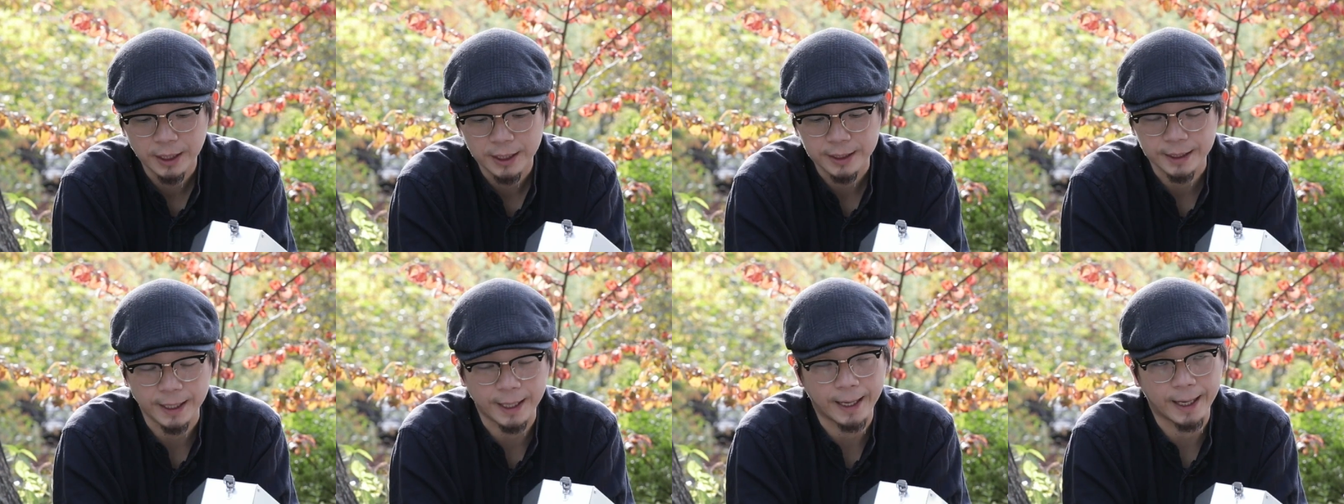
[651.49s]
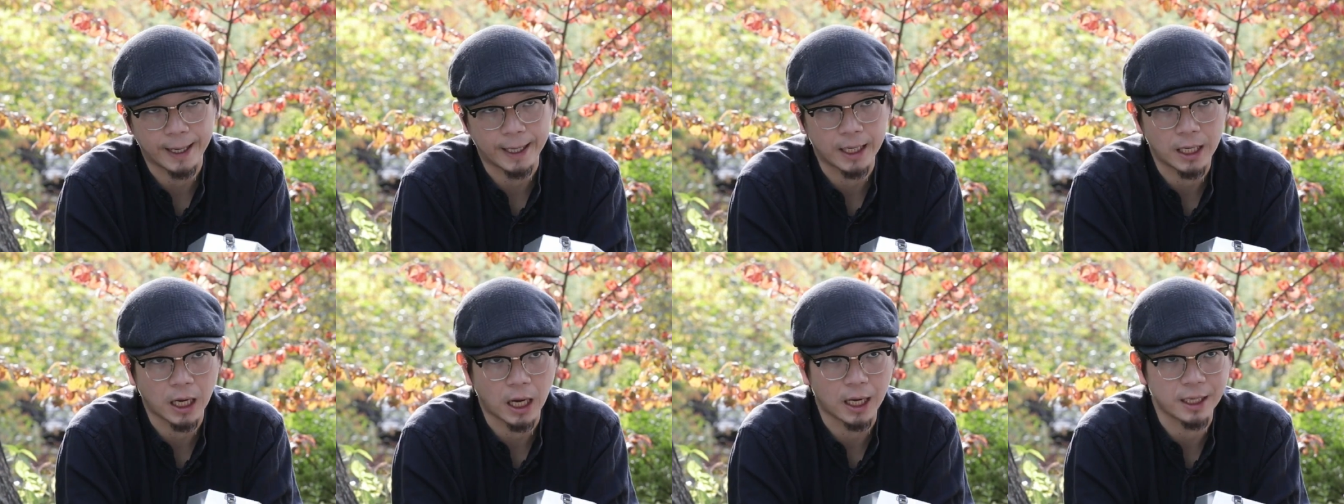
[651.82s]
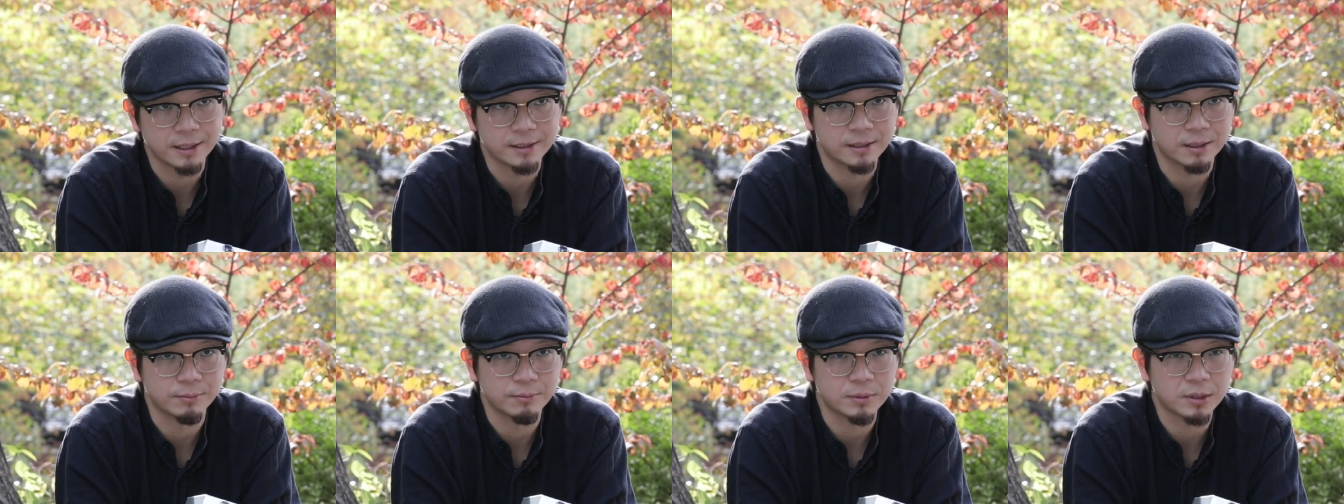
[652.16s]
that I
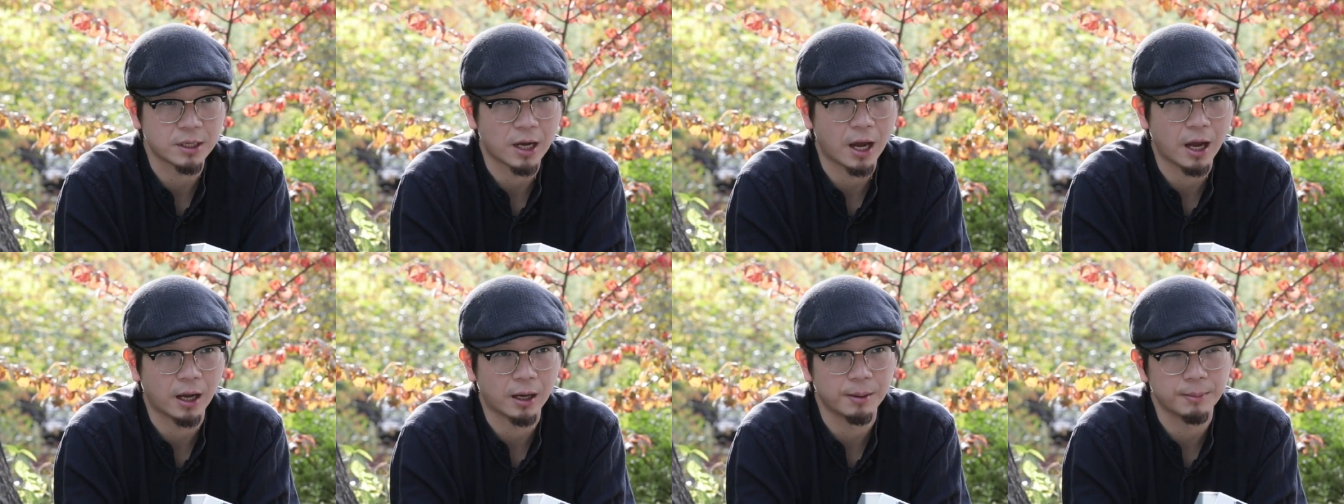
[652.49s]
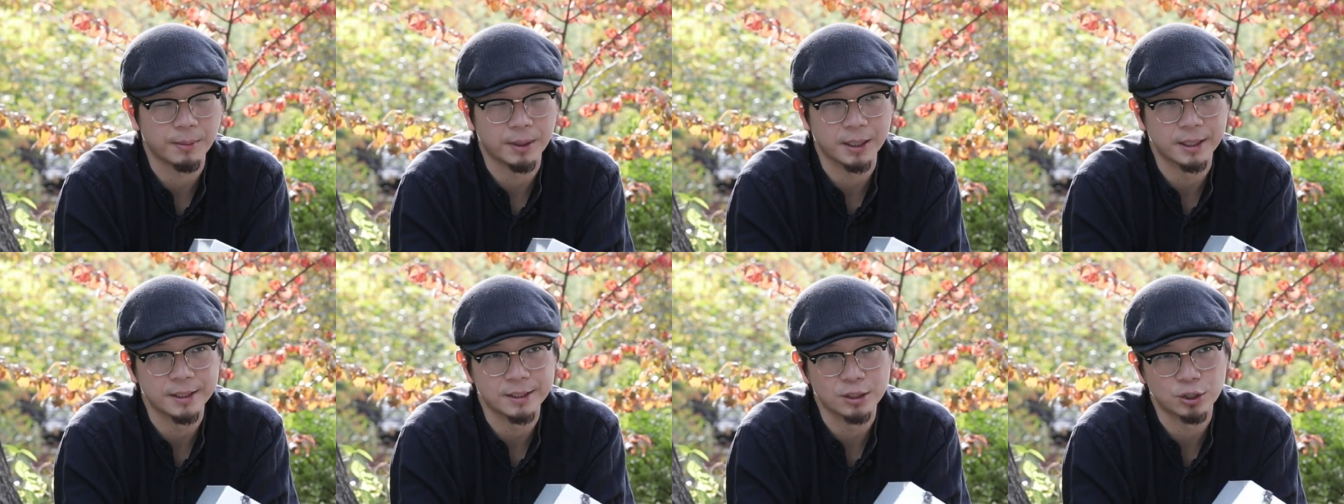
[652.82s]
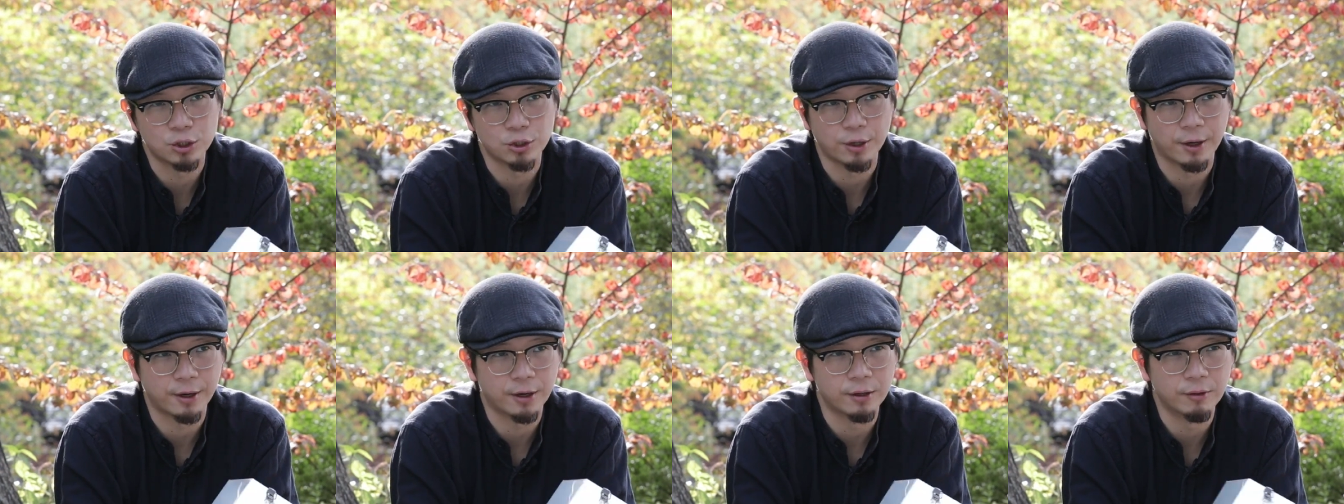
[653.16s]
got sometime in
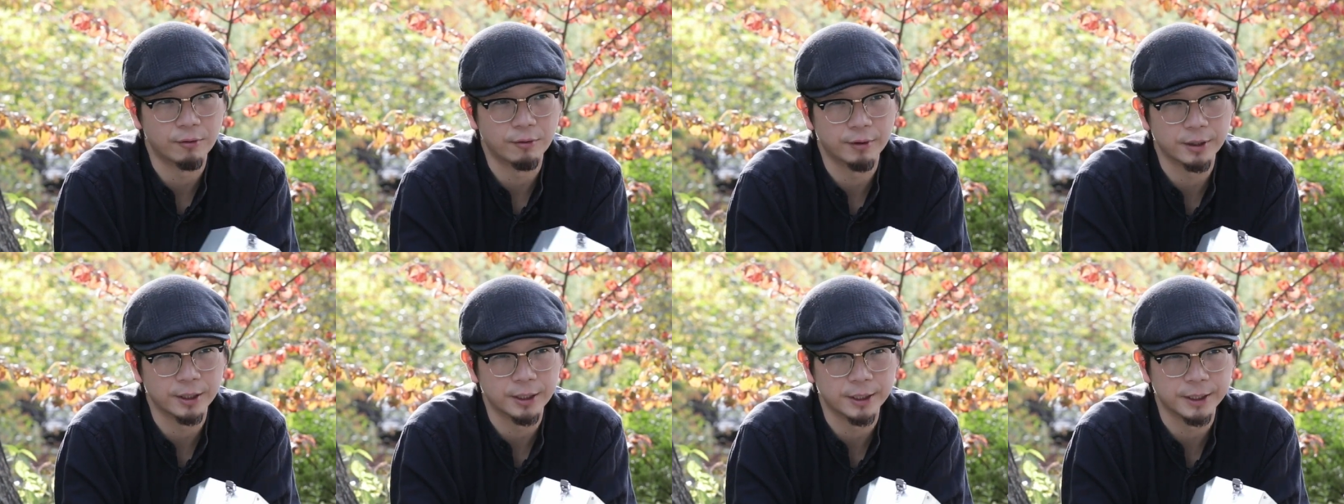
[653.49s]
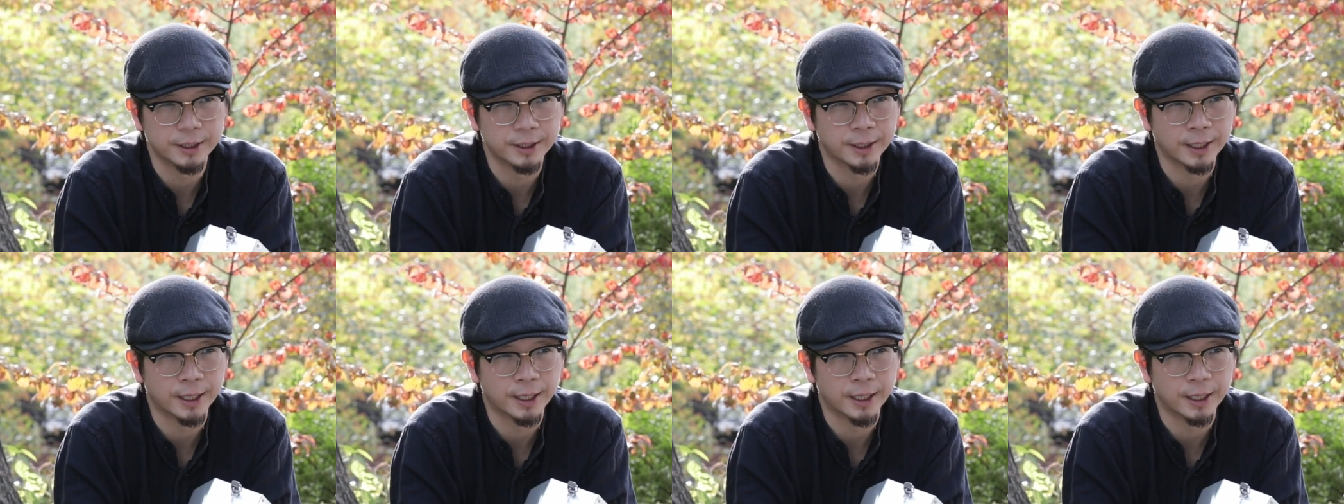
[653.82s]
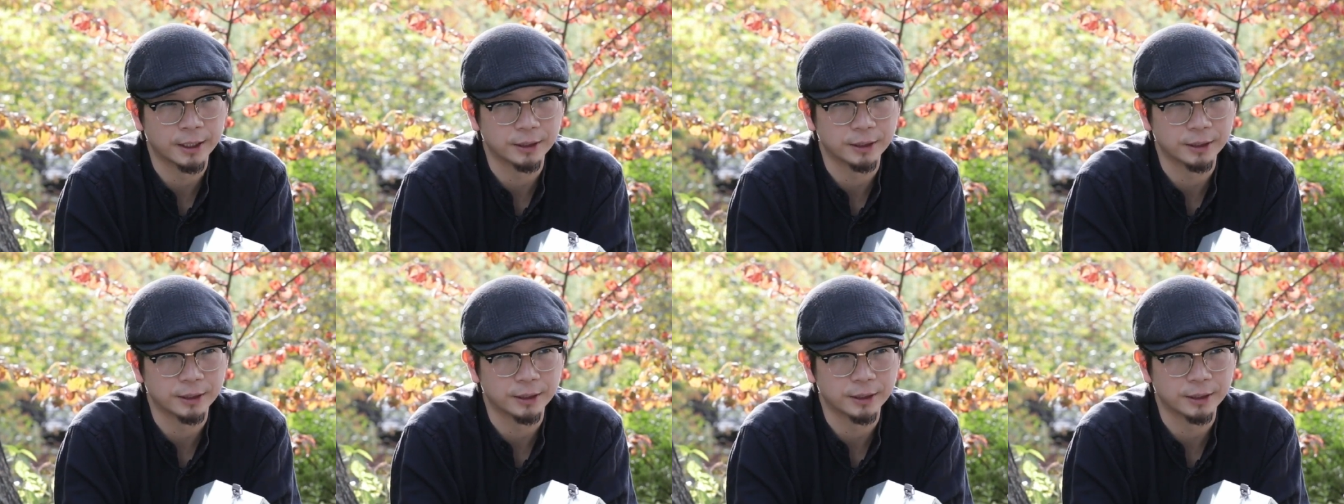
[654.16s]
January